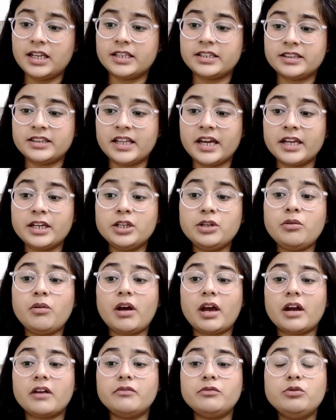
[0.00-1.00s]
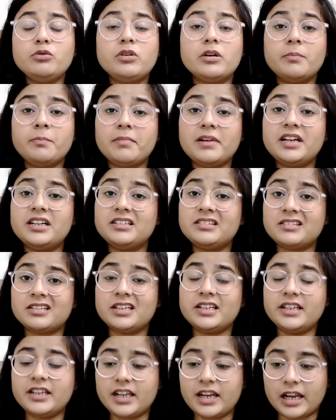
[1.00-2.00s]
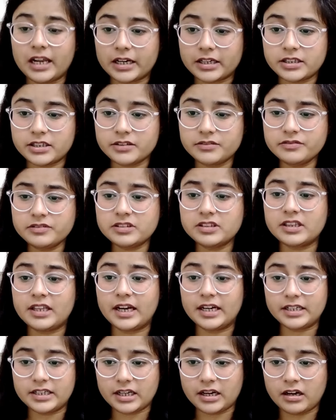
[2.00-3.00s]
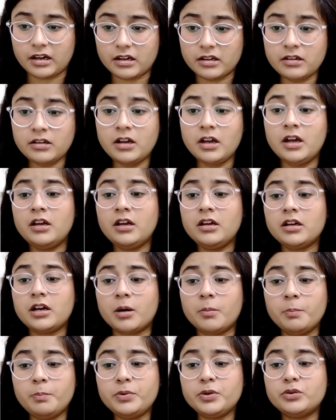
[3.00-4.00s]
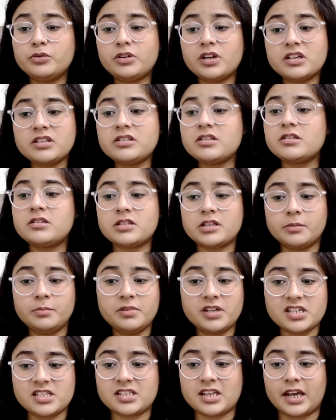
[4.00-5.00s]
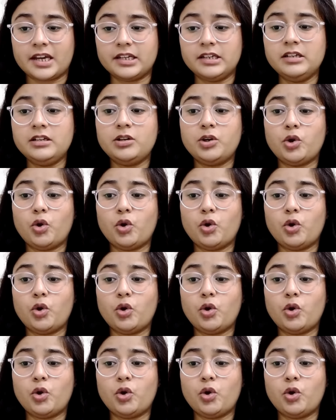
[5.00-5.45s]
Then you have to complete 3 electives, that are computer system design,